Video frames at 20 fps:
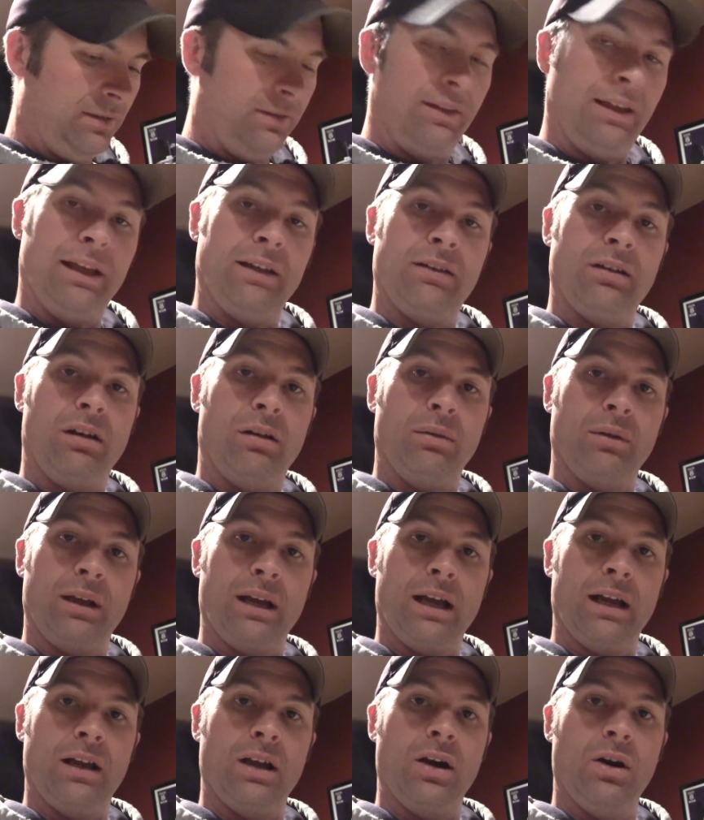that's all we
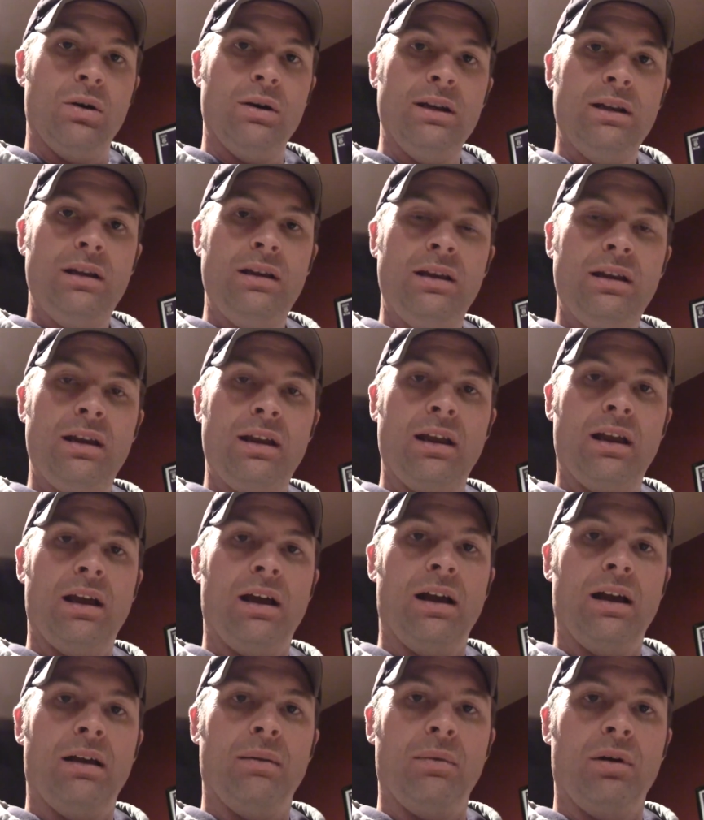got going.
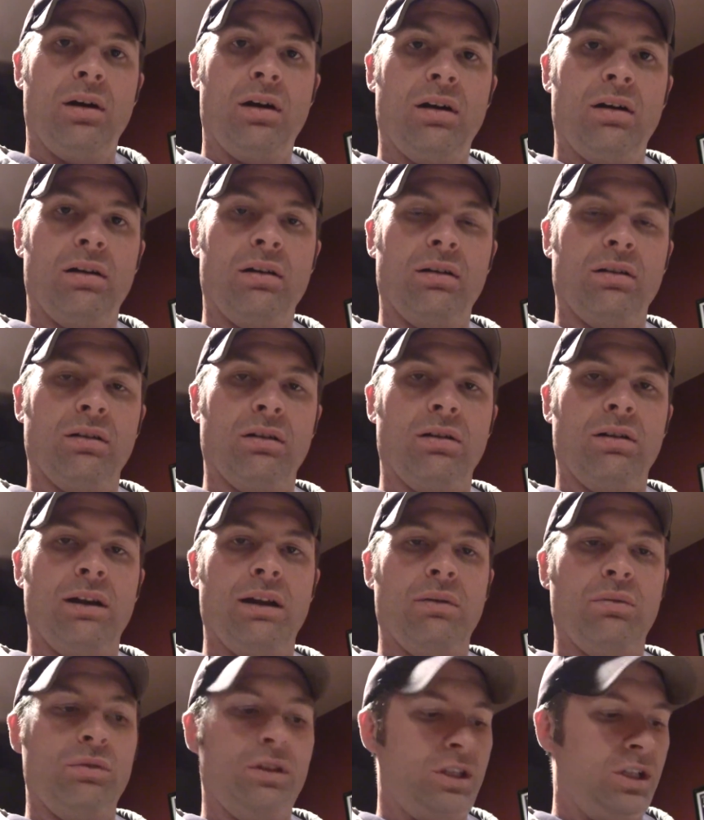I'll go
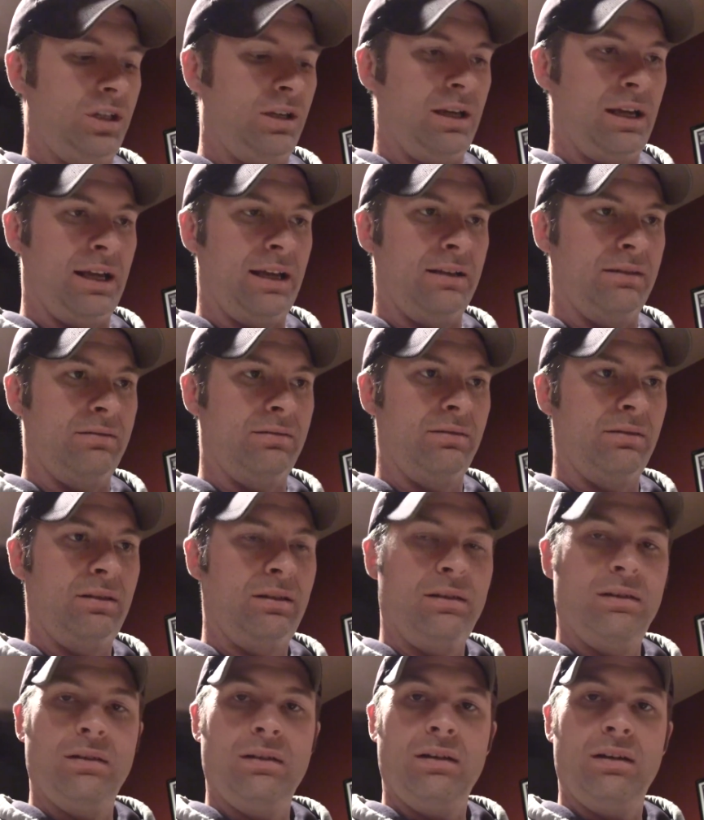ahead and wish you guys
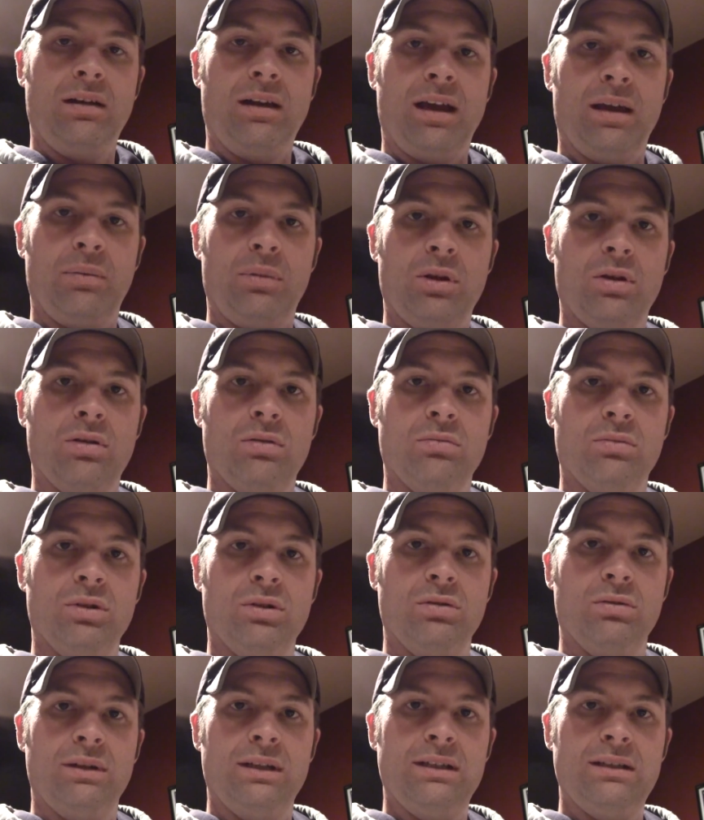happy
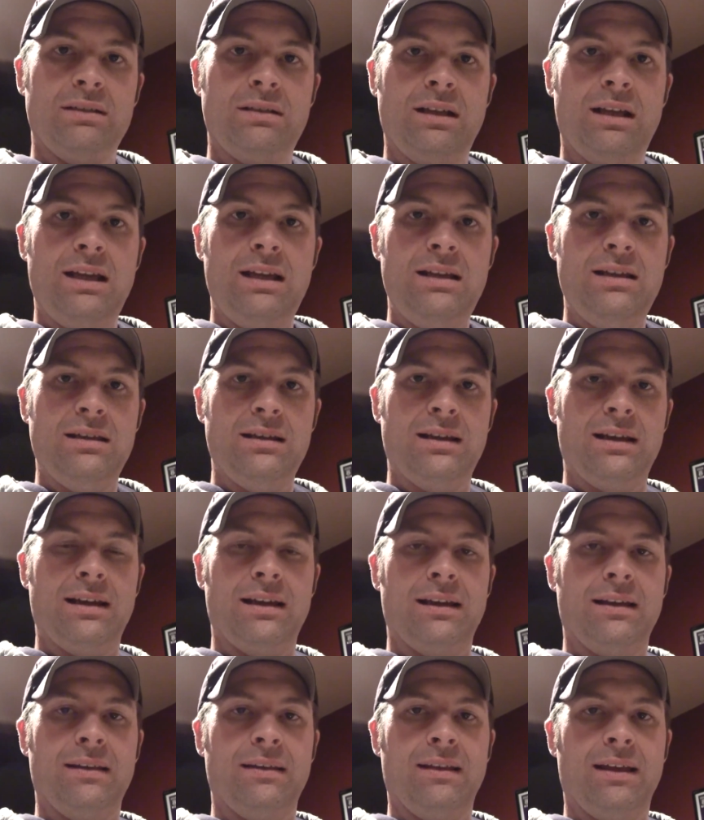Homebrew Wednesday,
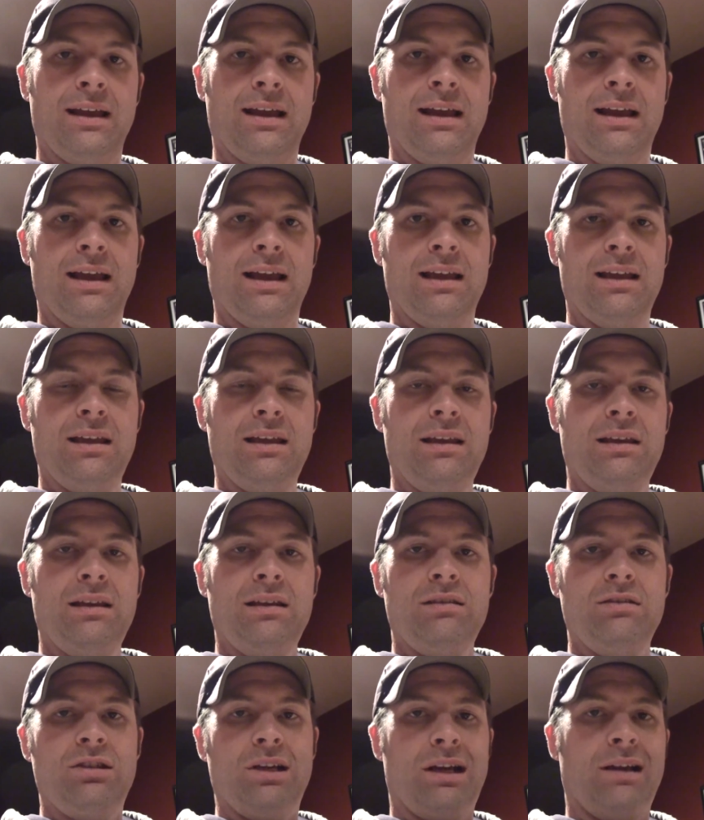and
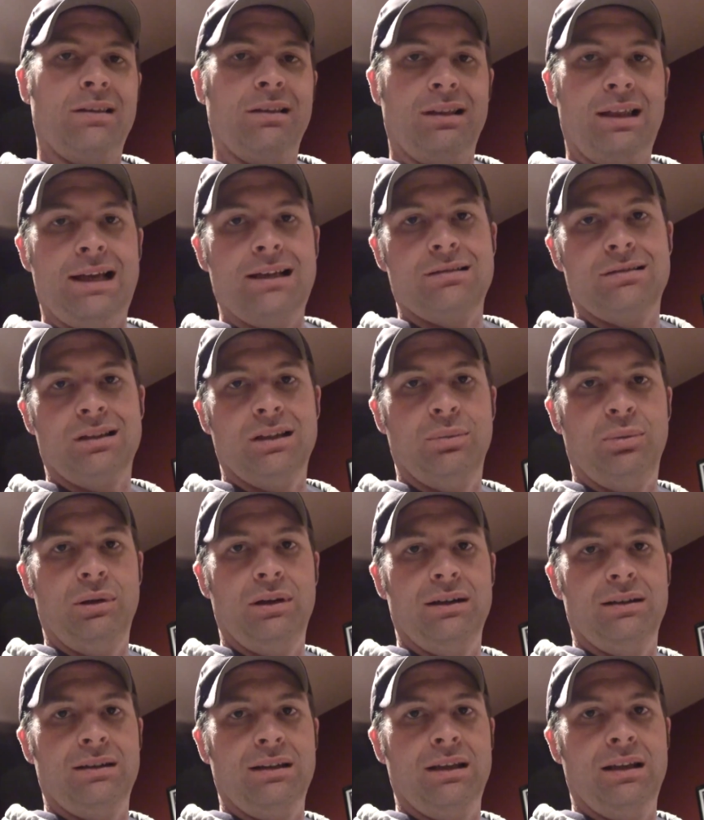check out the last clip
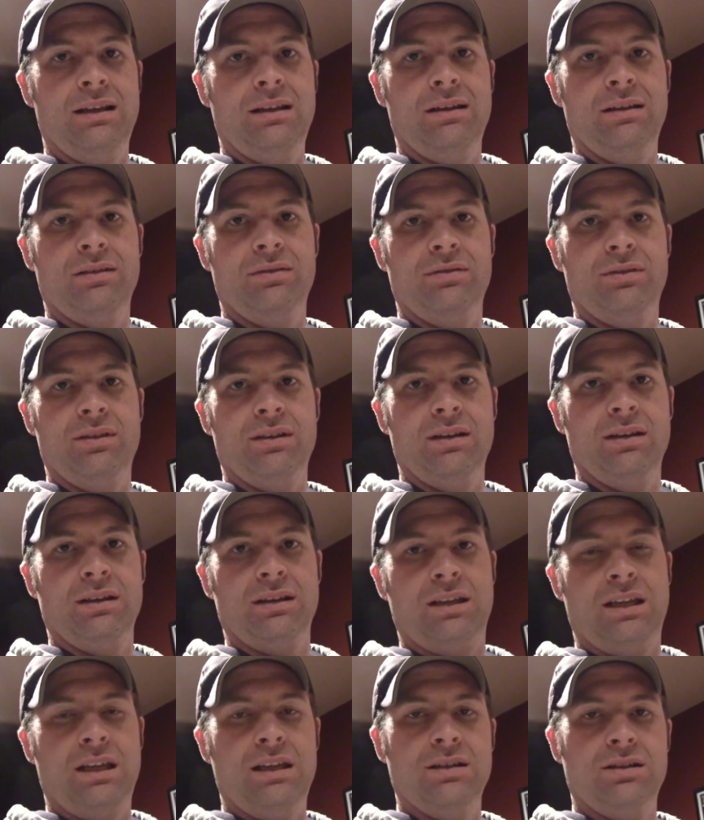here at the end of
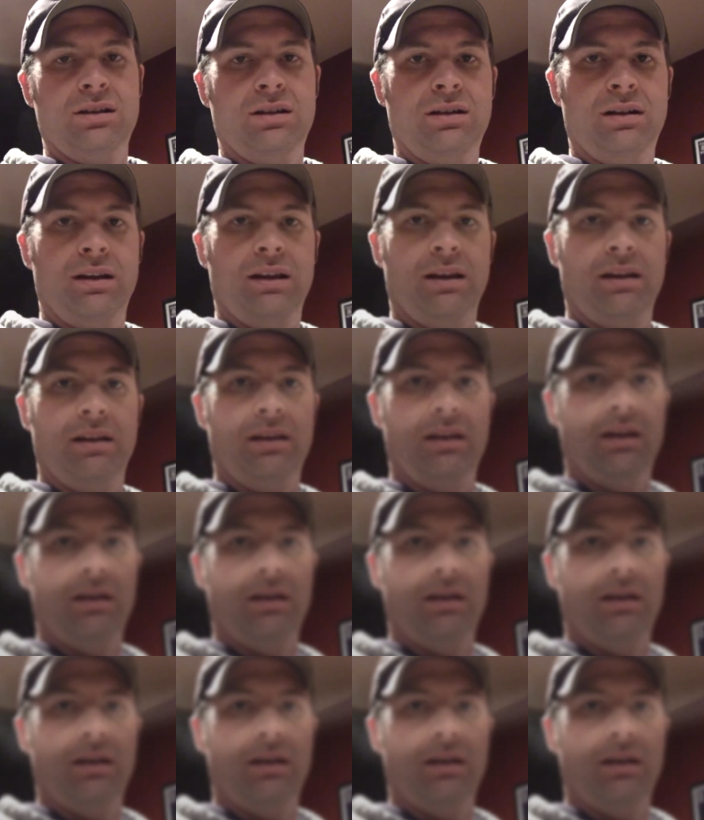the keezer, and